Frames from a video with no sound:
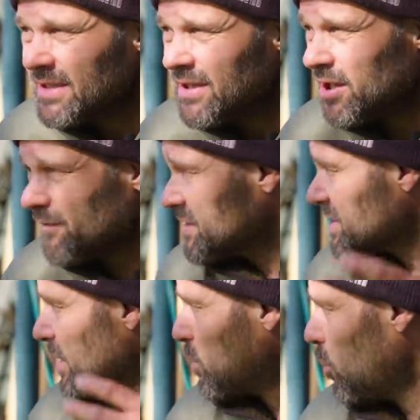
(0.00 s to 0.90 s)
And I've just
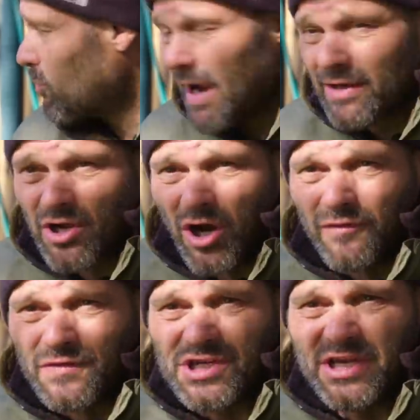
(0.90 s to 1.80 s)
had a walk around
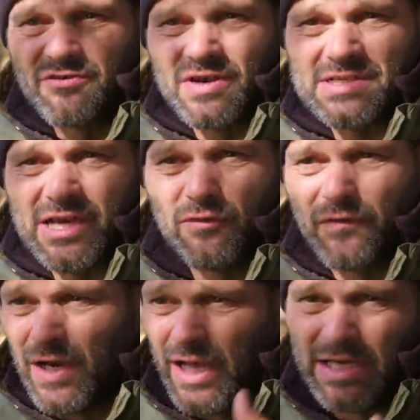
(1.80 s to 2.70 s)
Carthagena itself,
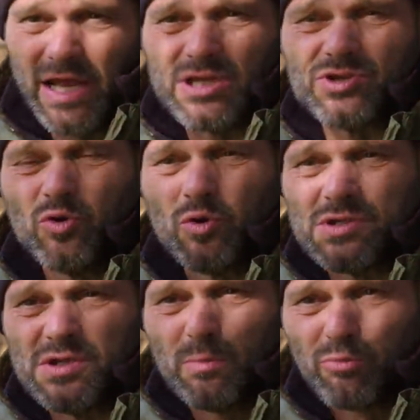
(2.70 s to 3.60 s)
the lake next door
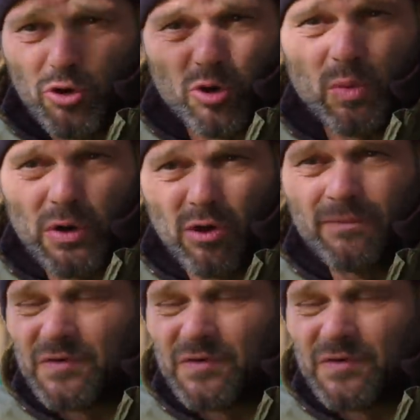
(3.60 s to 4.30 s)
to Brooke where I'm